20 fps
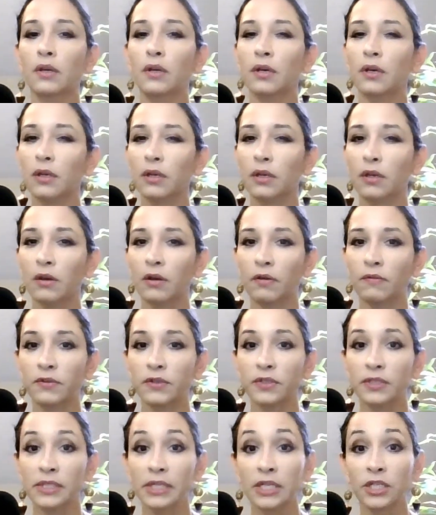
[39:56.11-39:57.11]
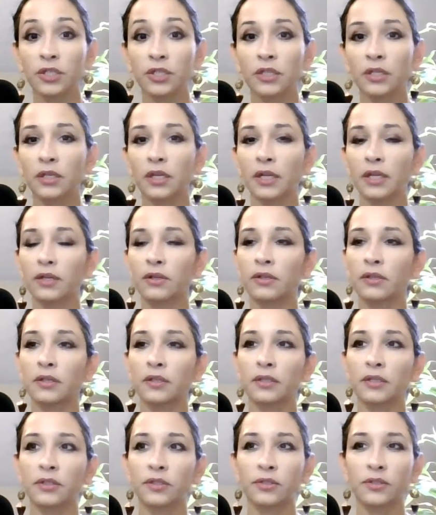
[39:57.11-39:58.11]
a conversation I couldn't
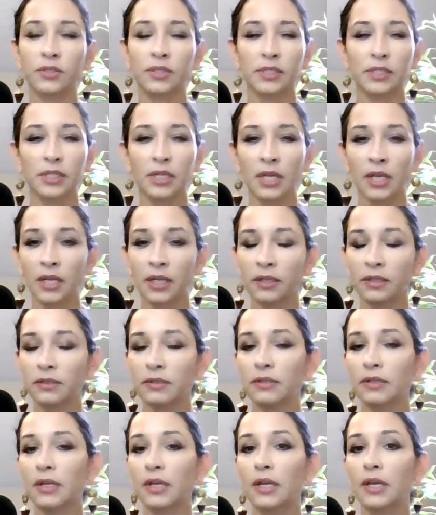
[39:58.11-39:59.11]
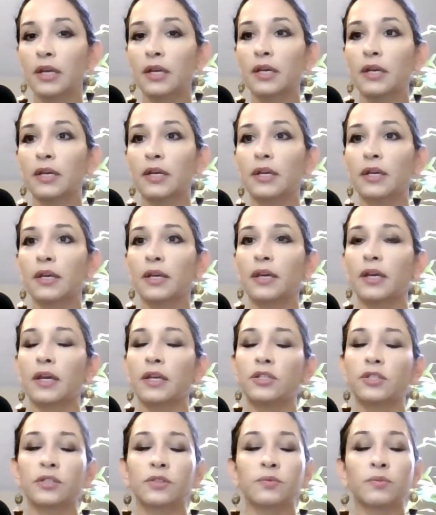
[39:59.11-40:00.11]
understand. It's
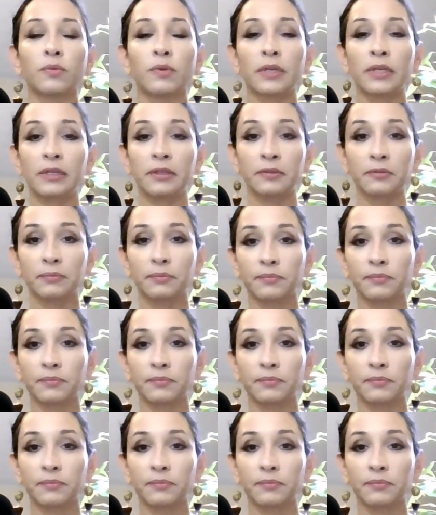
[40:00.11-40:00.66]
just ringing.